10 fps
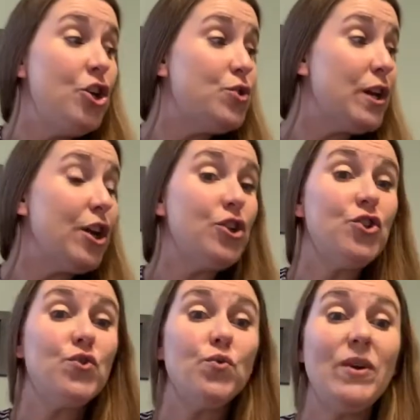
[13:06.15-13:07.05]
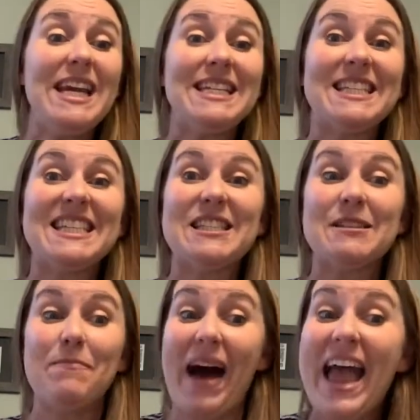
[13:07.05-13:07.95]
Trick or treat,
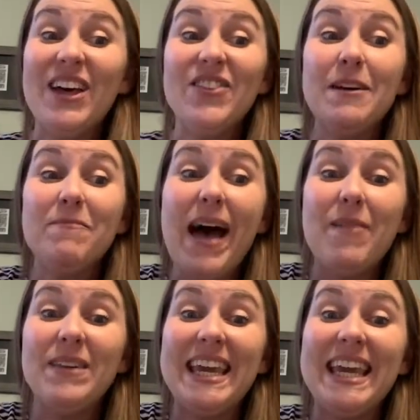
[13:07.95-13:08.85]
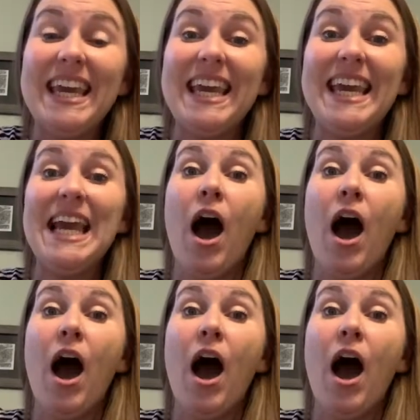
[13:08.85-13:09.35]
smiled the mummy.